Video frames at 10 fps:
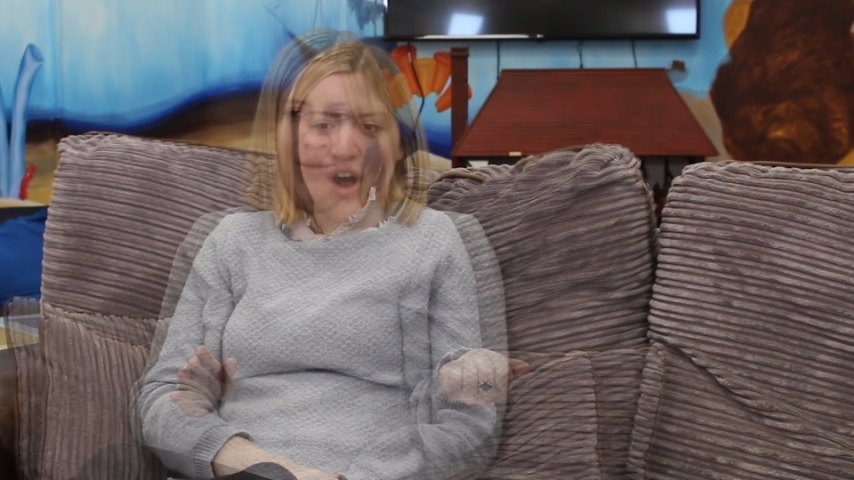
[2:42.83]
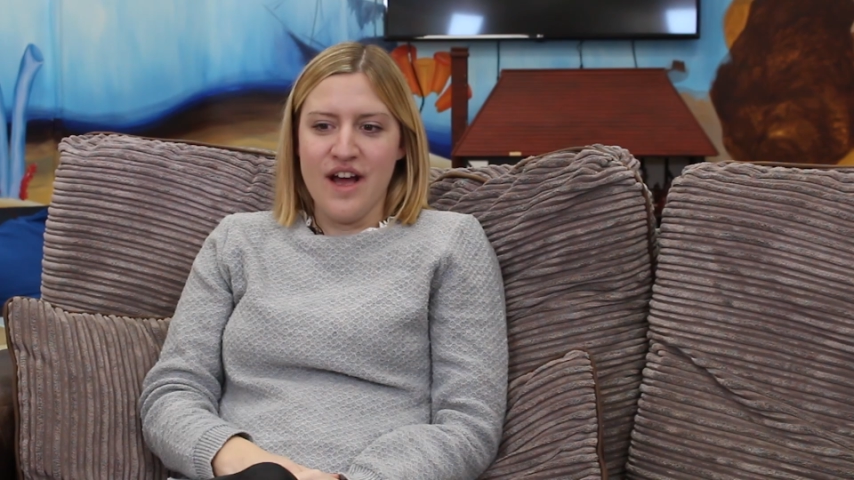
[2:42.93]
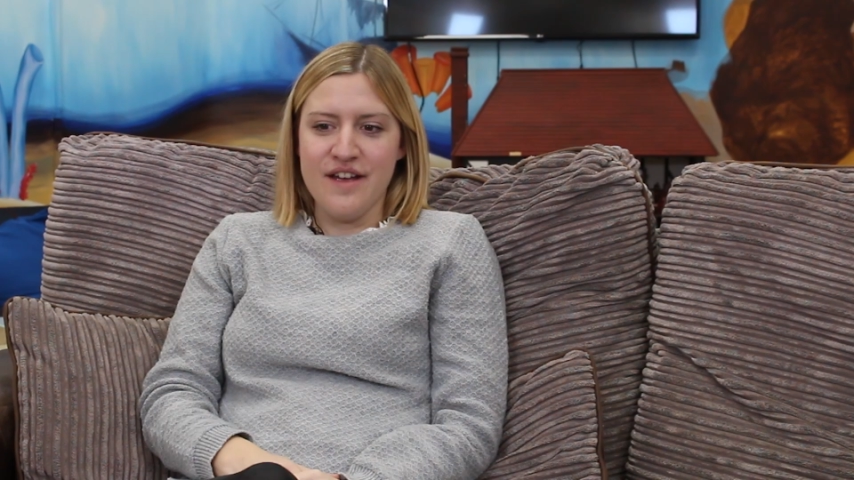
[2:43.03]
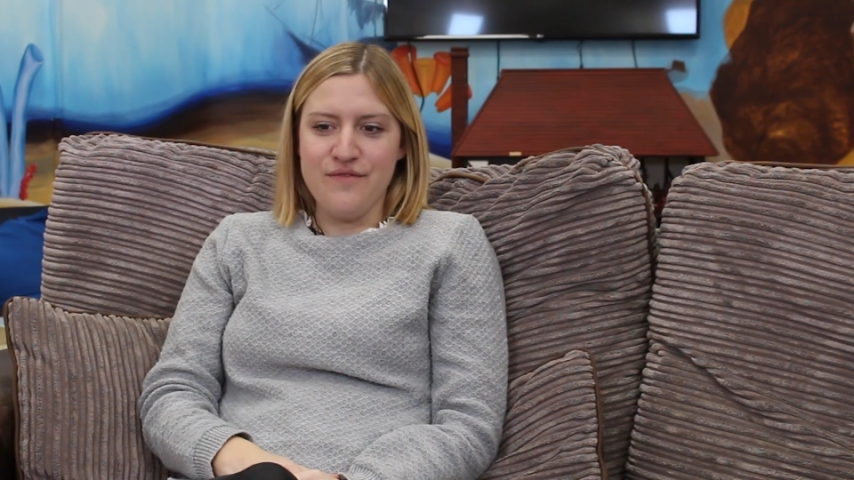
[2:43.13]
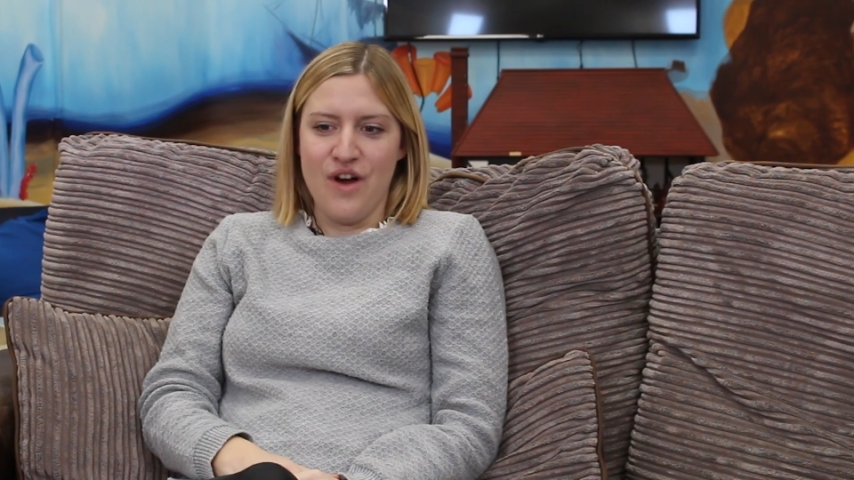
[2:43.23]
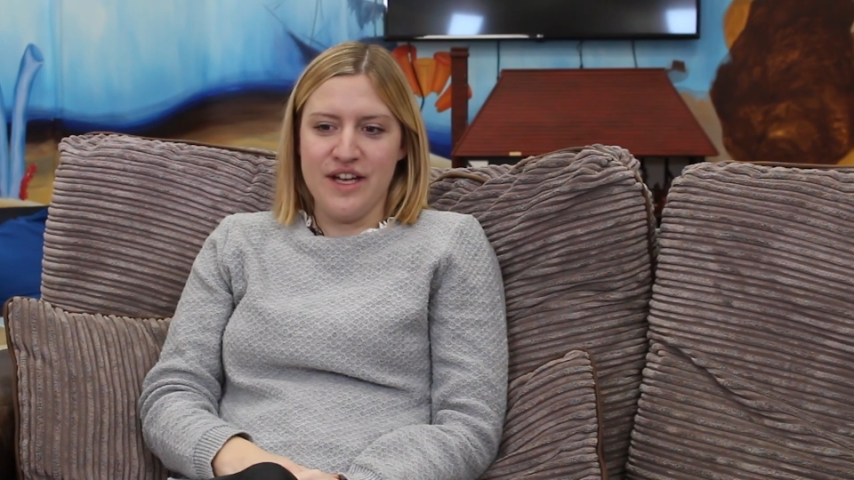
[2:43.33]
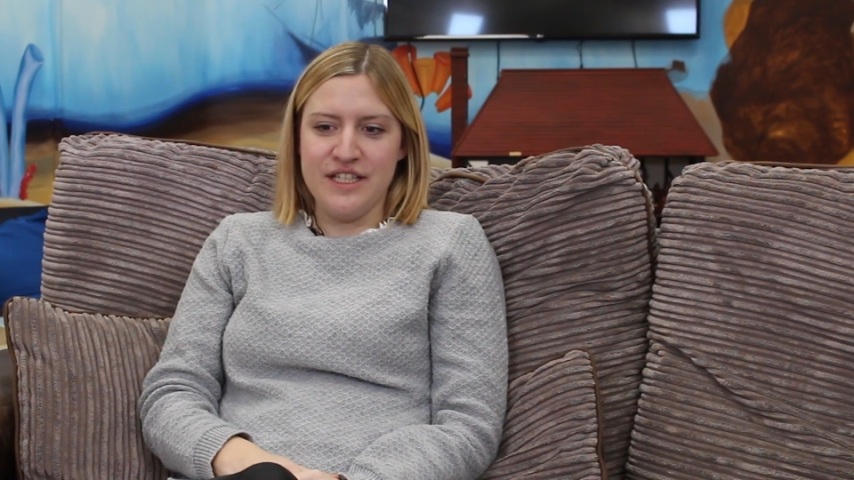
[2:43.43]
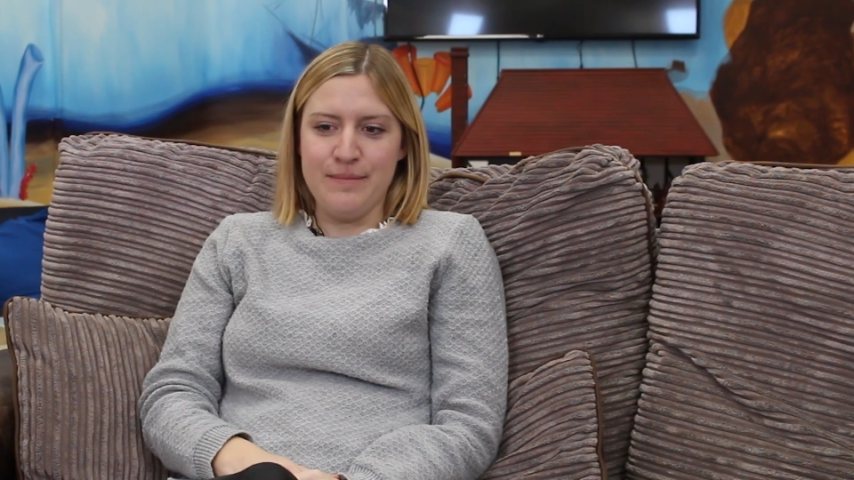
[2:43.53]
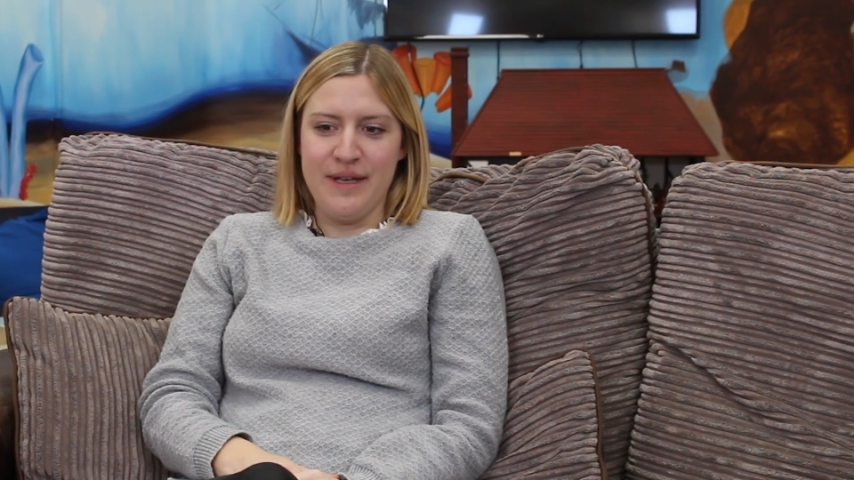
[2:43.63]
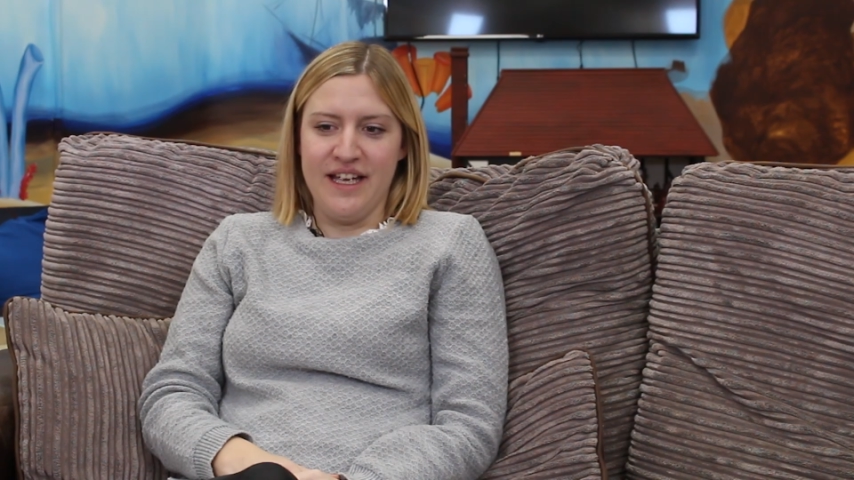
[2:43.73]
I
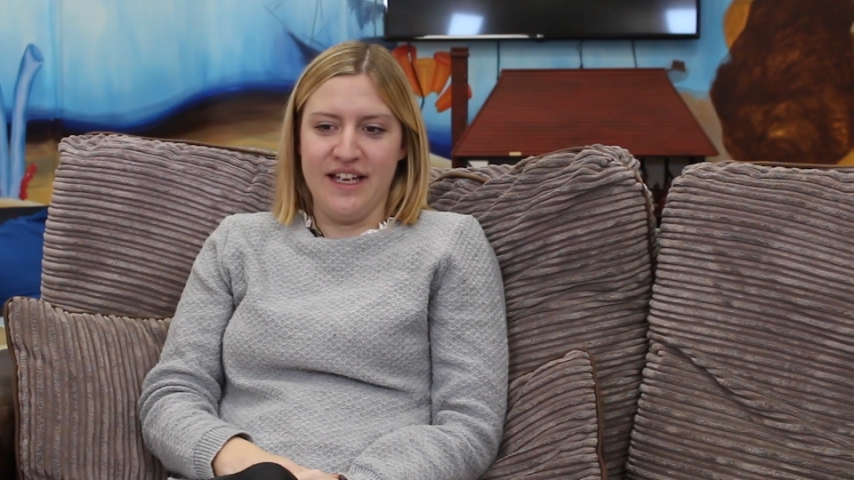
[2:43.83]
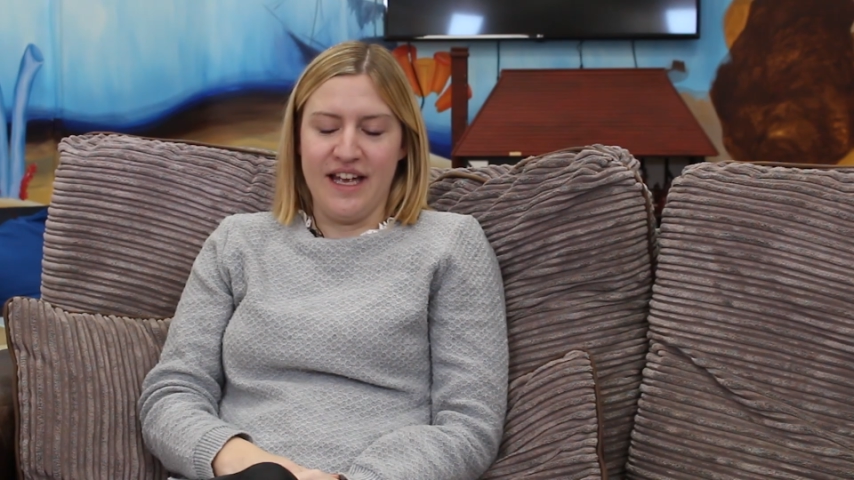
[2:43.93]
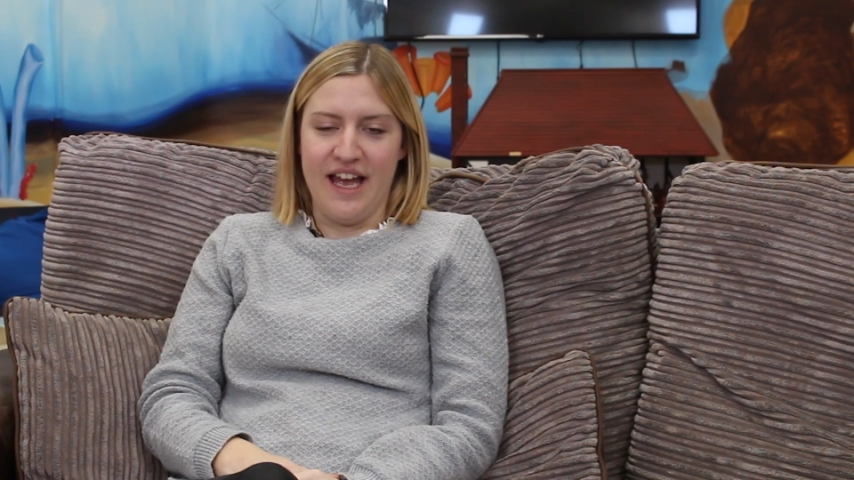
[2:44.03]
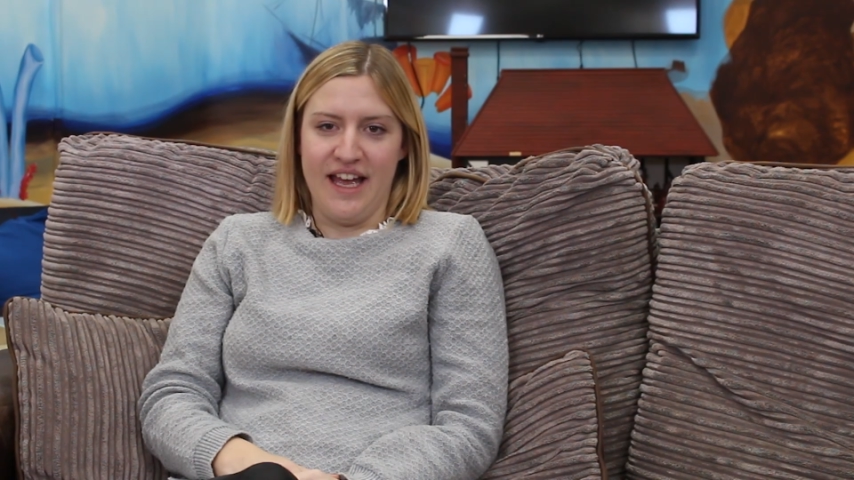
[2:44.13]
find being